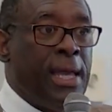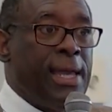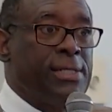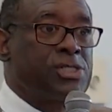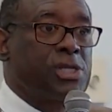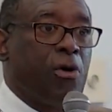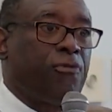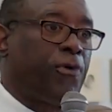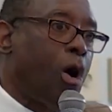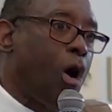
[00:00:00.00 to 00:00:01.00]
And so
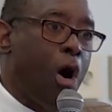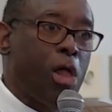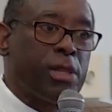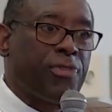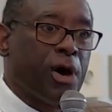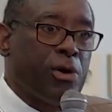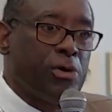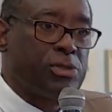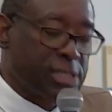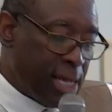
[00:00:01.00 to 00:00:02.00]
for all of
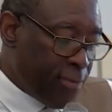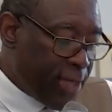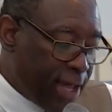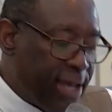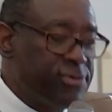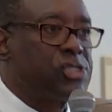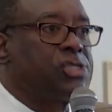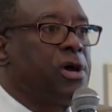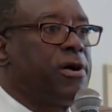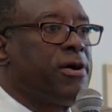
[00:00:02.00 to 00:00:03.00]
those that have
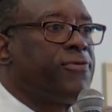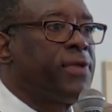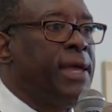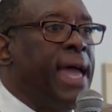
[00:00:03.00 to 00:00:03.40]
served